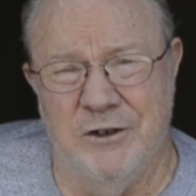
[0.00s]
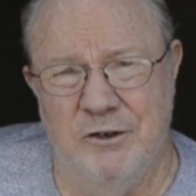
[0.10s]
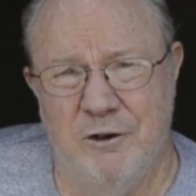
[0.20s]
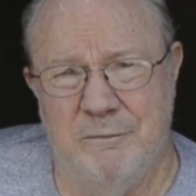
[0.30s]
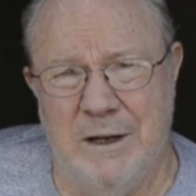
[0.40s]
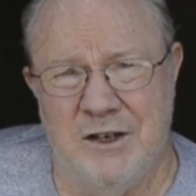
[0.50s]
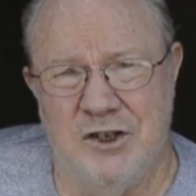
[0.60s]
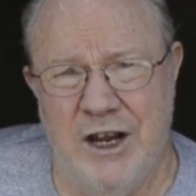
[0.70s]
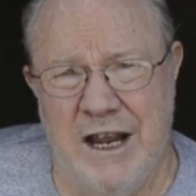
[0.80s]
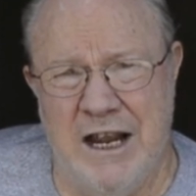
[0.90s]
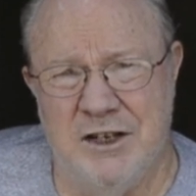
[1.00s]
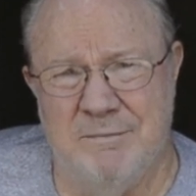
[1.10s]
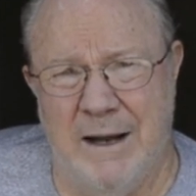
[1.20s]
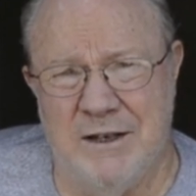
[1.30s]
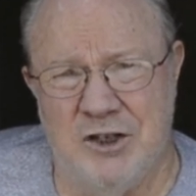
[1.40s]
to do would be to change
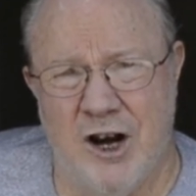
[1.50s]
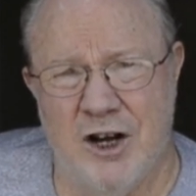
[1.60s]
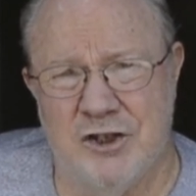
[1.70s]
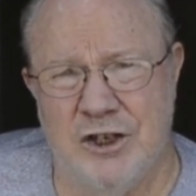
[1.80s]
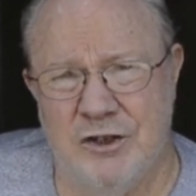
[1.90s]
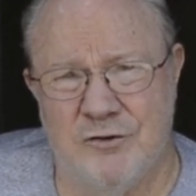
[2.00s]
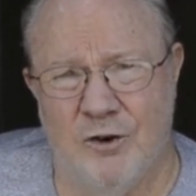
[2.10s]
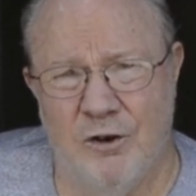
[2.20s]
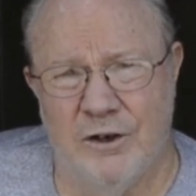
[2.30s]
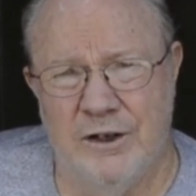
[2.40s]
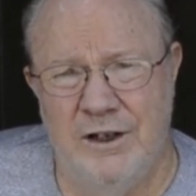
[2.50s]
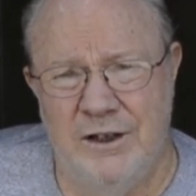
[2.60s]
my charge controller.